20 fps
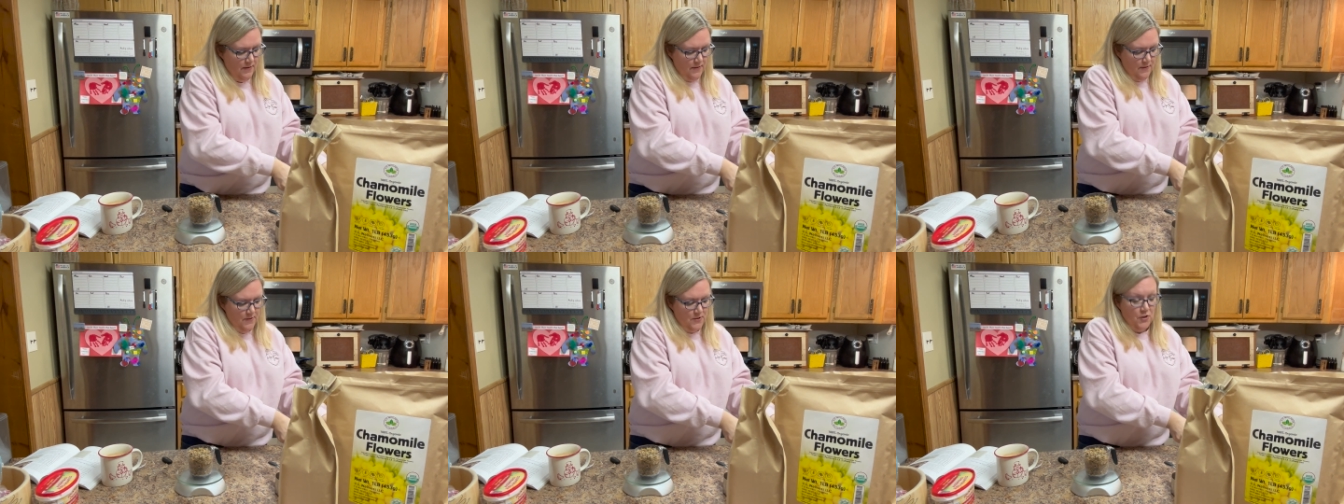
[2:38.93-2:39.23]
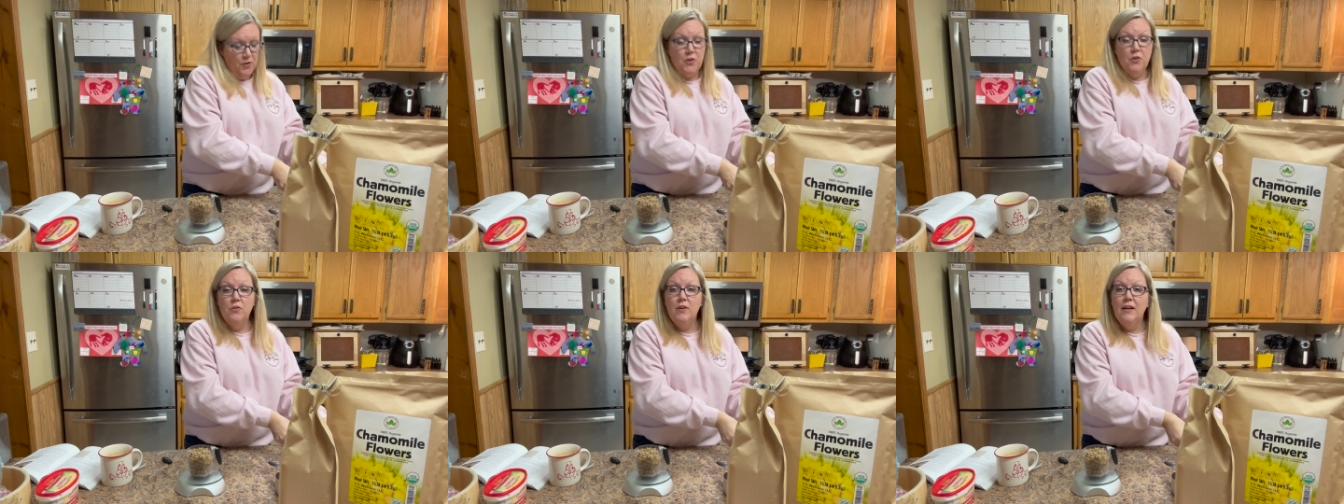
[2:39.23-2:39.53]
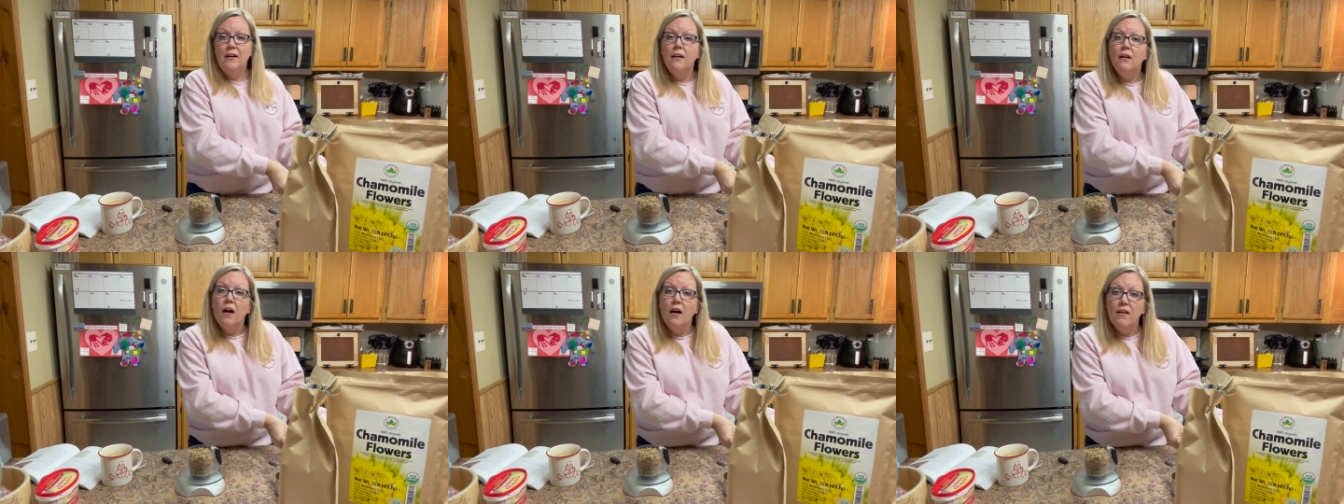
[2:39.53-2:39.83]
So you need
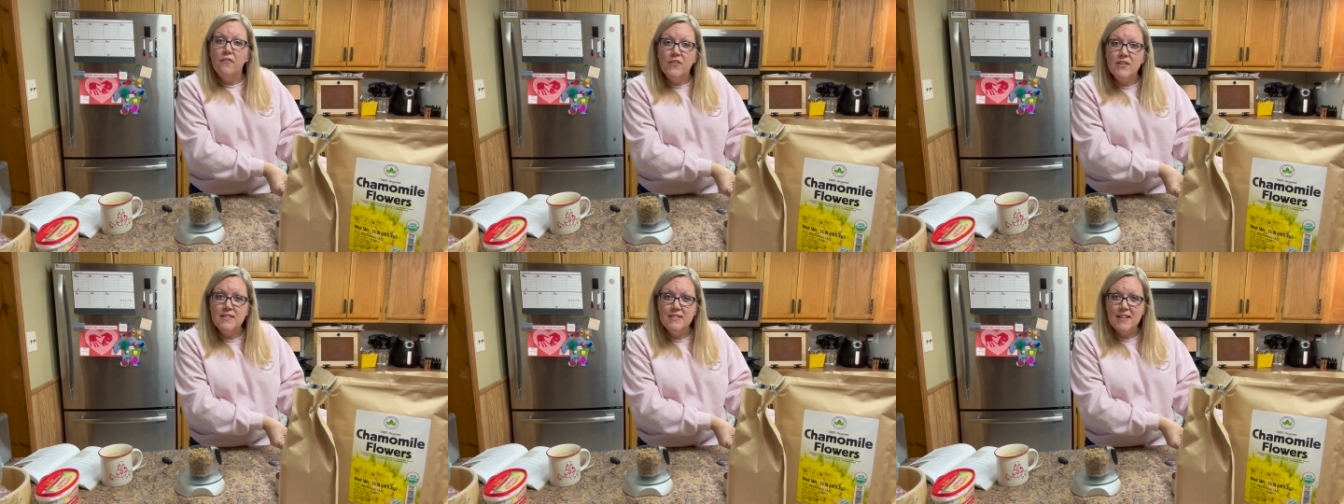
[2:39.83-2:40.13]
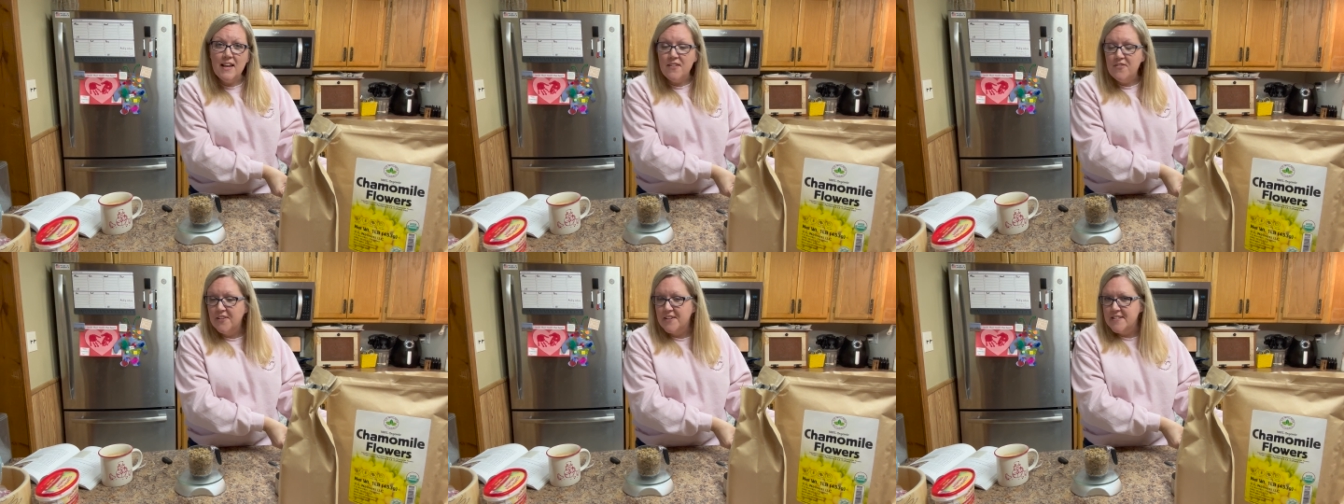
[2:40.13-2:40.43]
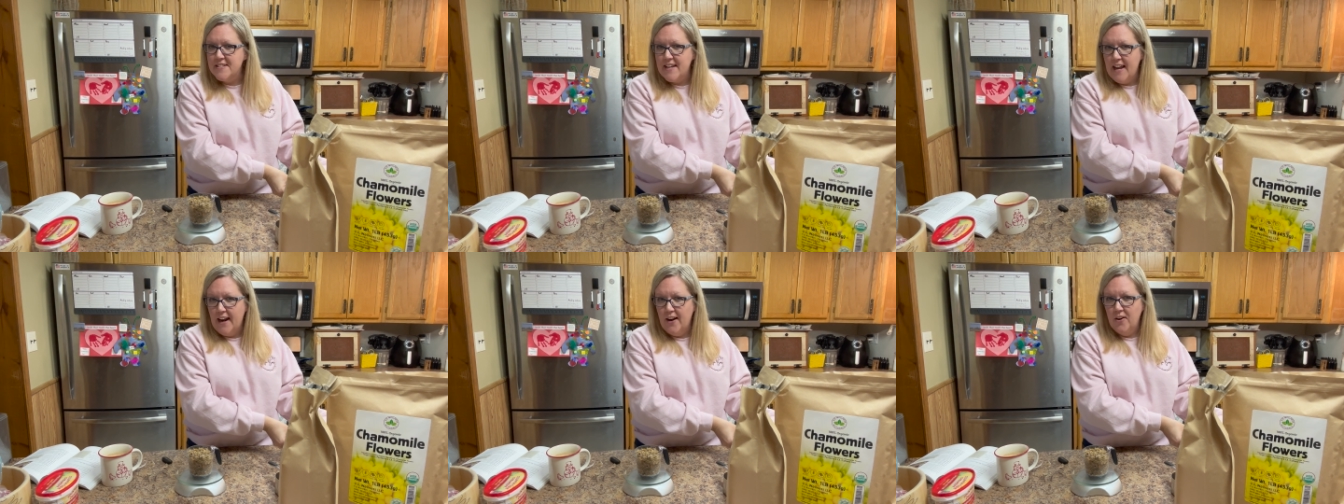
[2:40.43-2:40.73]
an oven-safe
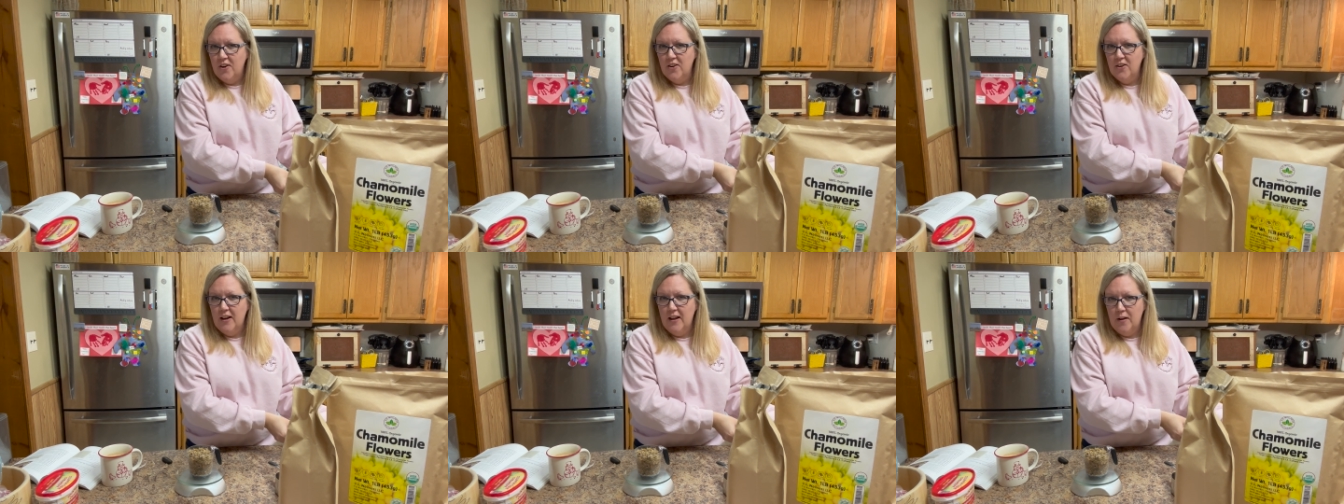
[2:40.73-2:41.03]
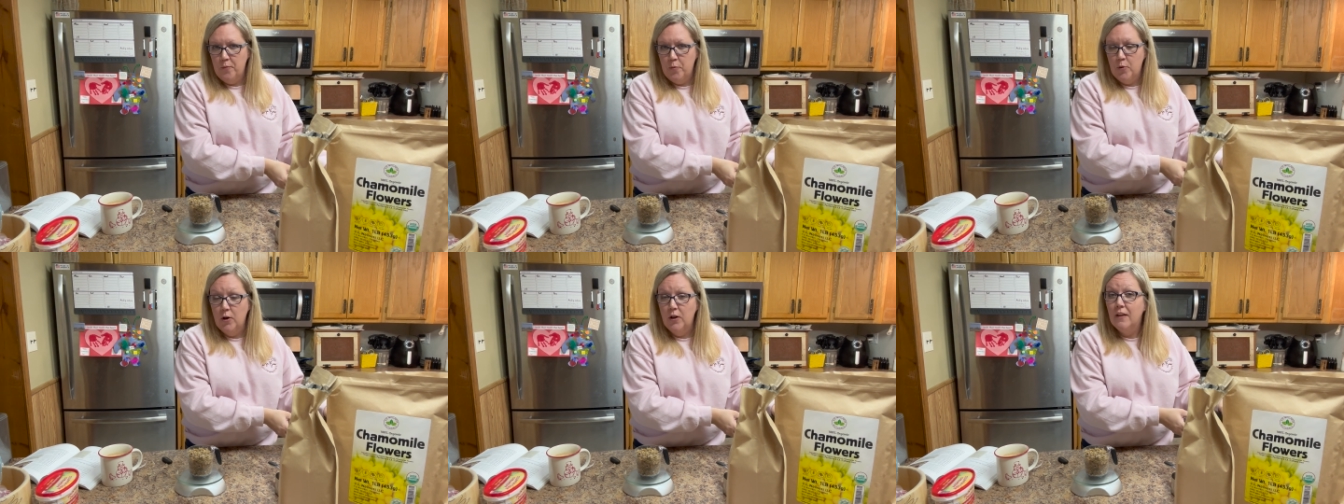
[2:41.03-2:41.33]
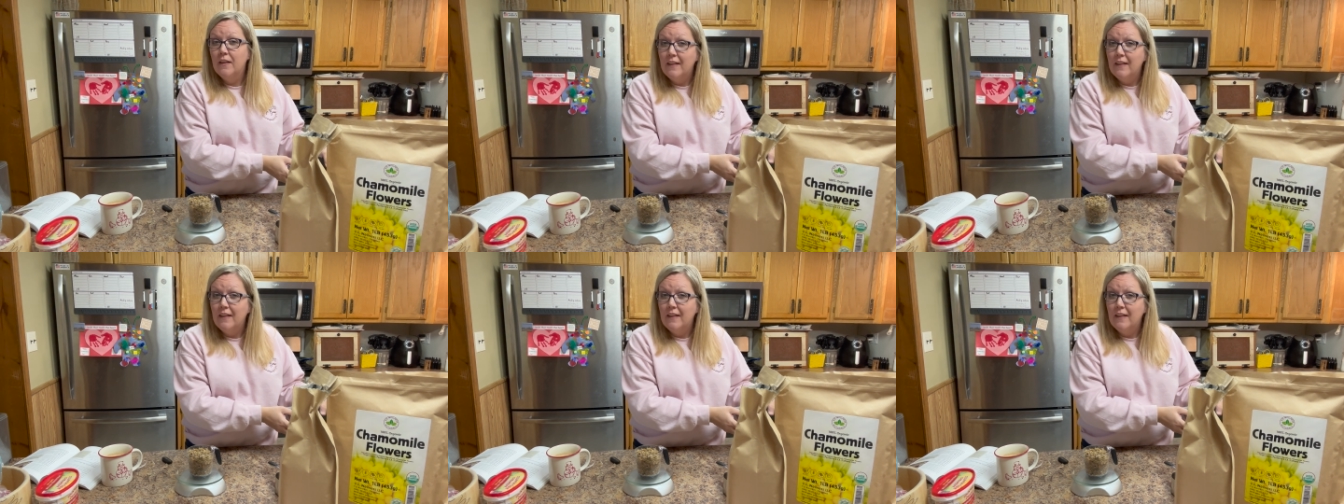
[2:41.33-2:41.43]
container to have put